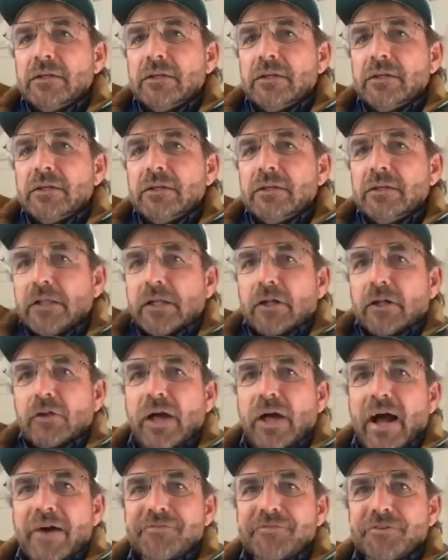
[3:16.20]
in a
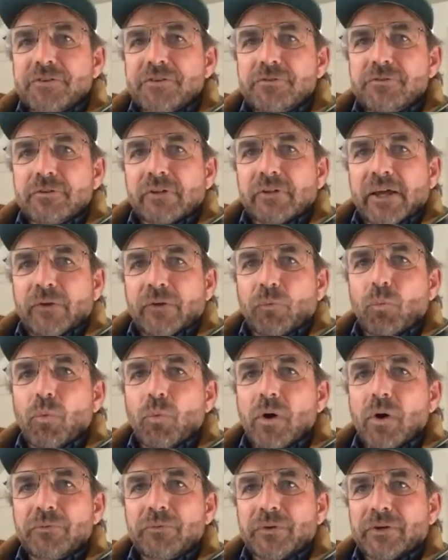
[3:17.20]
class, you do like
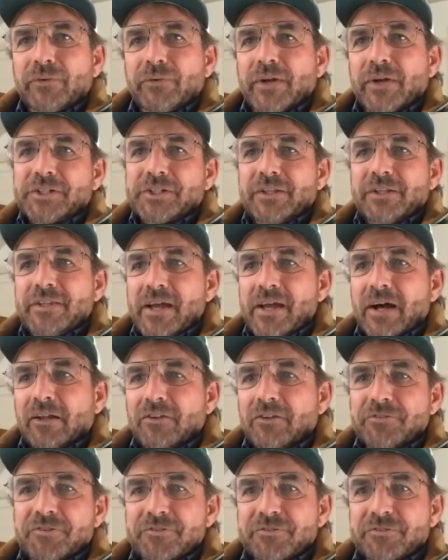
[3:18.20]
one regression
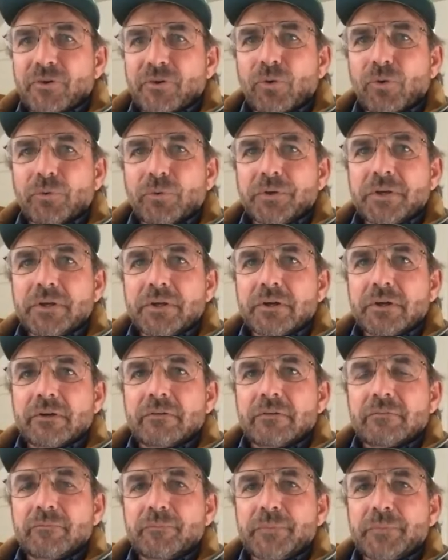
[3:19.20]
analysis the whole
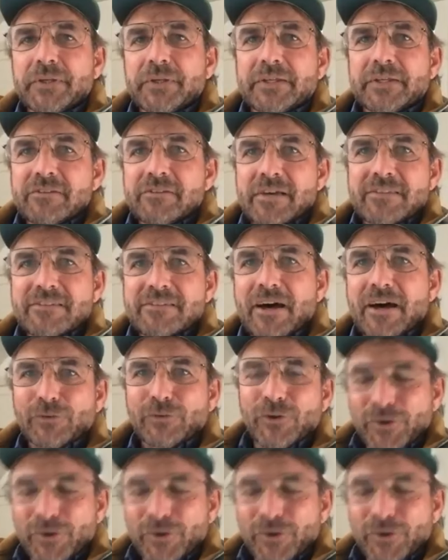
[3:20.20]
year because that's how